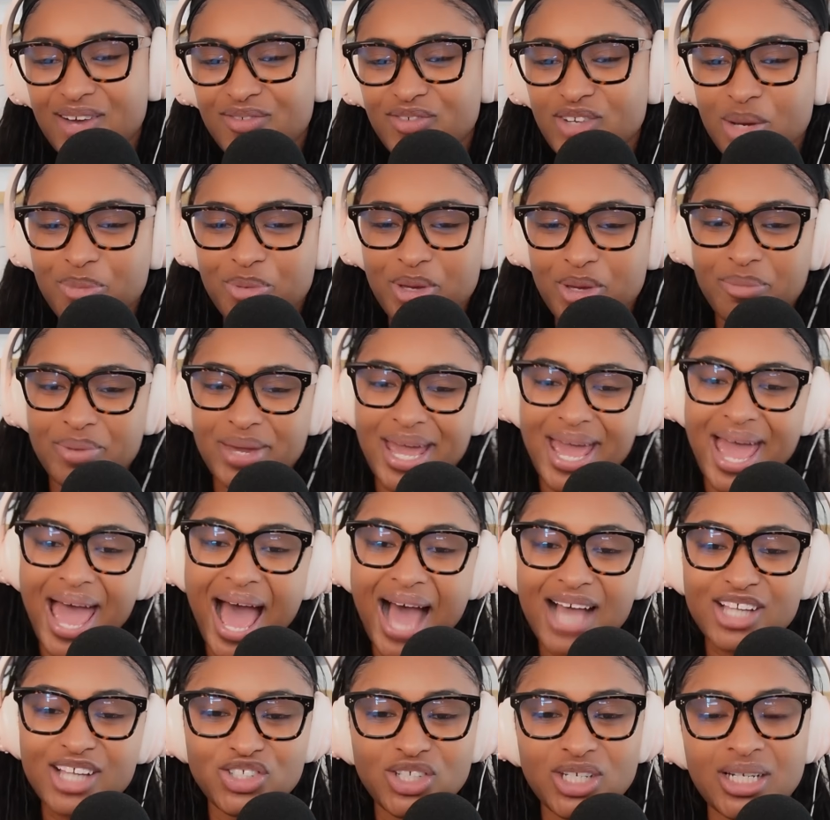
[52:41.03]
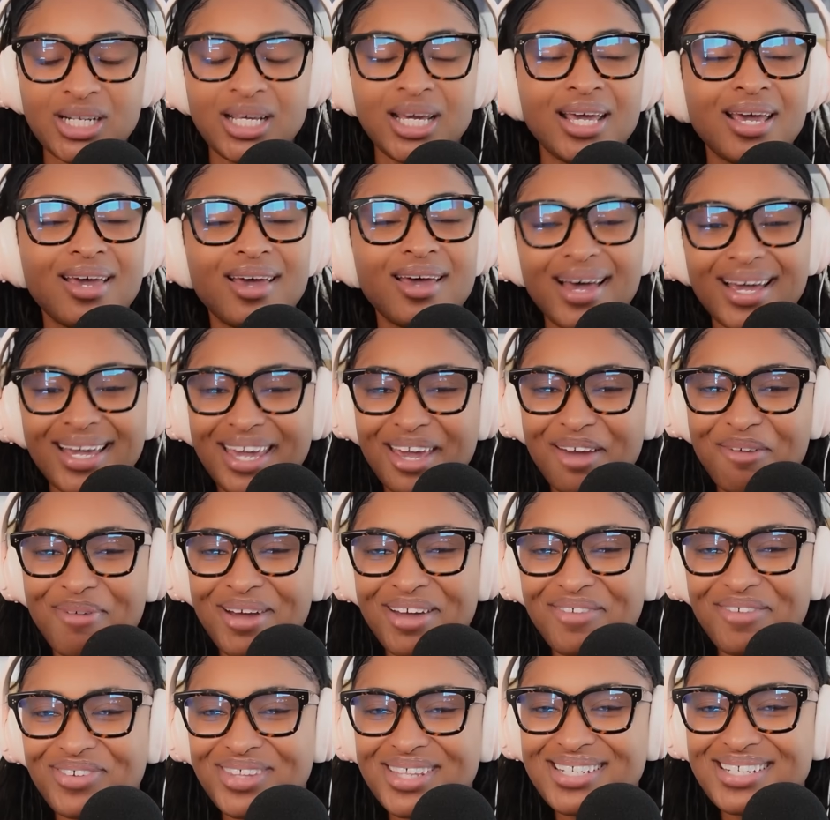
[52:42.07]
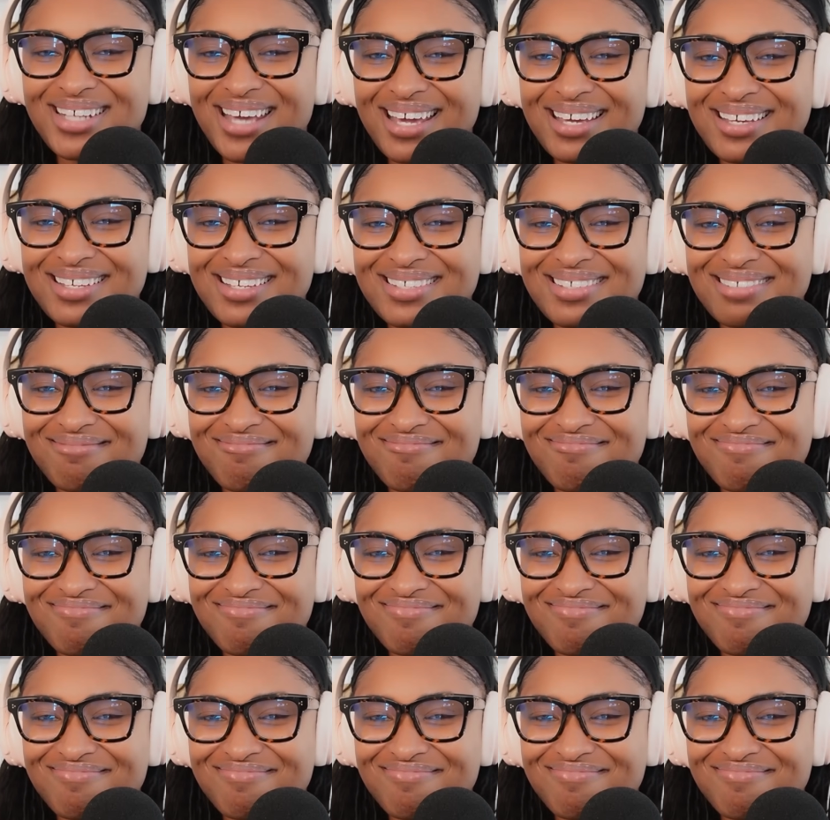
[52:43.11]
of WNBA action. I can't wait for the takes.